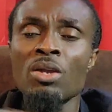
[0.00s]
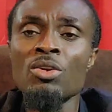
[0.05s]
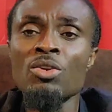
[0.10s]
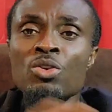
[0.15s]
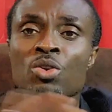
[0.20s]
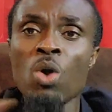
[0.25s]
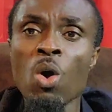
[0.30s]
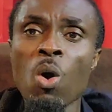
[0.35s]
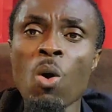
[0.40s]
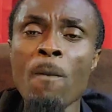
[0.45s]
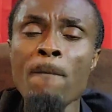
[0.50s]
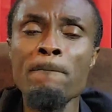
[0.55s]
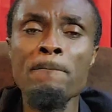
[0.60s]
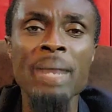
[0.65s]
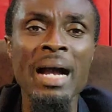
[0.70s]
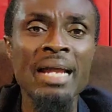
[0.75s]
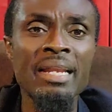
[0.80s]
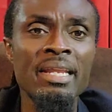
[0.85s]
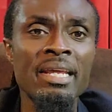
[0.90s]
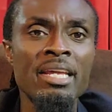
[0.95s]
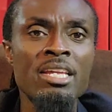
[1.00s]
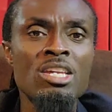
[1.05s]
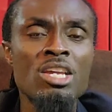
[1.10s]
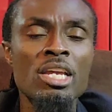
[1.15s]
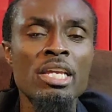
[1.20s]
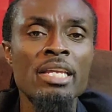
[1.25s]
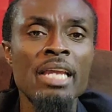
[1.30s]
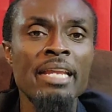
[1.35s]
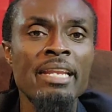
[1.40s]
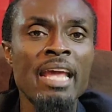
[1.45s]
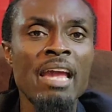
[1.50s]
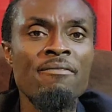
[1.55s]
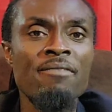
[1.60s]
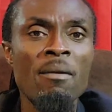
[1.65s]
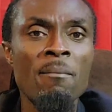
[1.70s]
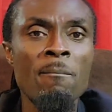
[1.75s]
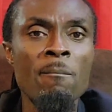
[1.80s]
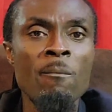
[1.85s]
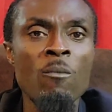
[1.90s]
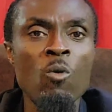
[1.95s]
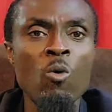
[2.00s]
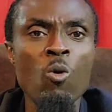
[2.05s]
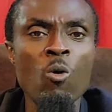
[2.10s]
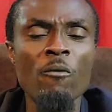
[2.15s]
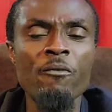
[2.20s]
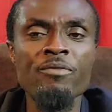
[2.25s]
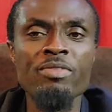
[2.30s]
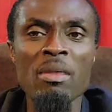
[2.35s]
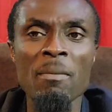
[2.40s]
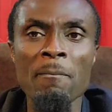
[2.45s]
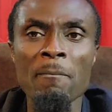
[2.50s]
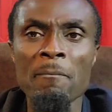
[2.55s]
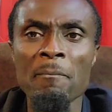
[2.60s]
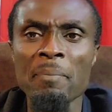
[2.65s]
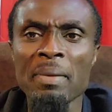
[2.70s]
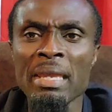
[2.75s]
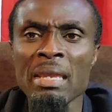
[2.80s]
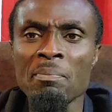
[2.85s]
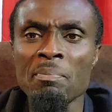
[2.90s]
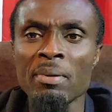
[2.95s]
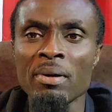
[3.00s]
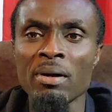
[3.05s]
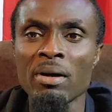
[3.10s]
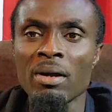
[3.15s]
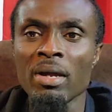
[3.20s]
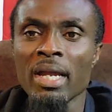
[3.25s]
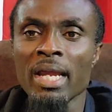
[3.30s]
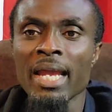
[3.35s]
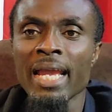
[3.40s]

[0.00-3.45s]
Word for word: Nobody can ever move the people